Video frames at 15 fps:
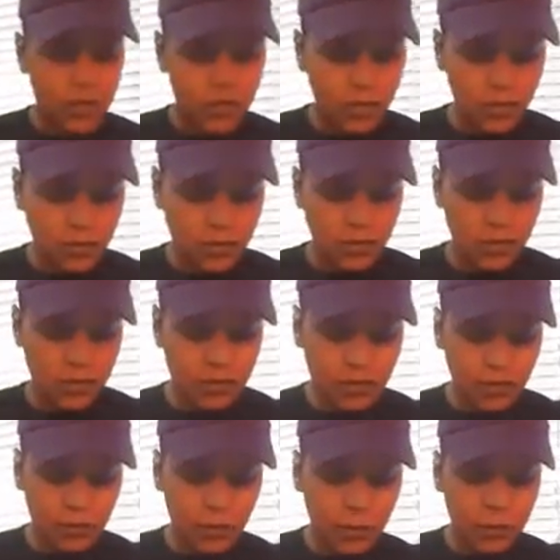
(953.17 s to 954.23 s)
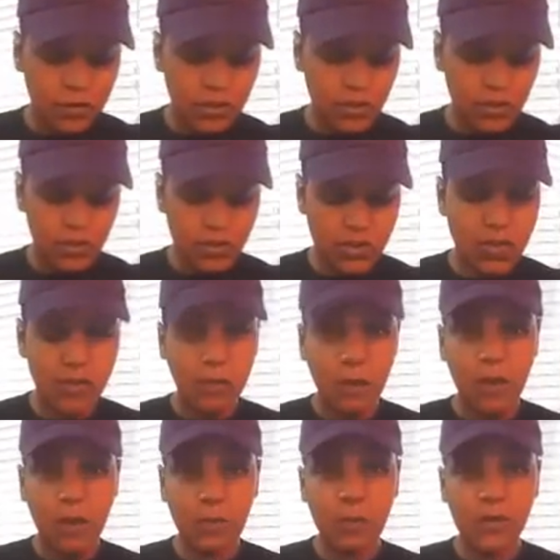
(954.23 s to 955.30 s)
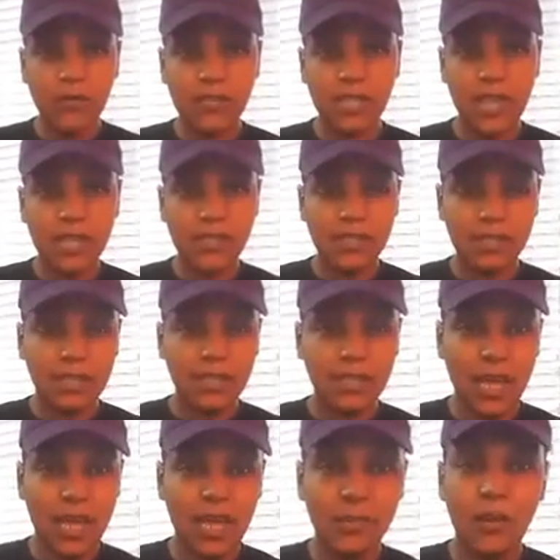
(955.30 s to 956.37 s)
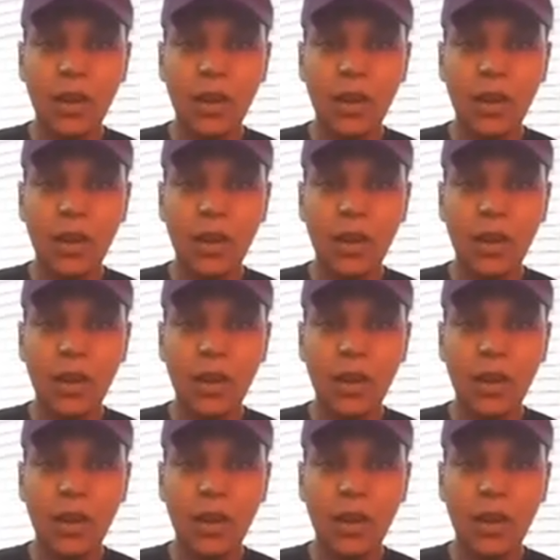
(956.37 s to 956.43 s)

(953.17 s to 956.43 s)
So I'm going to put the juice of both sides of the lime.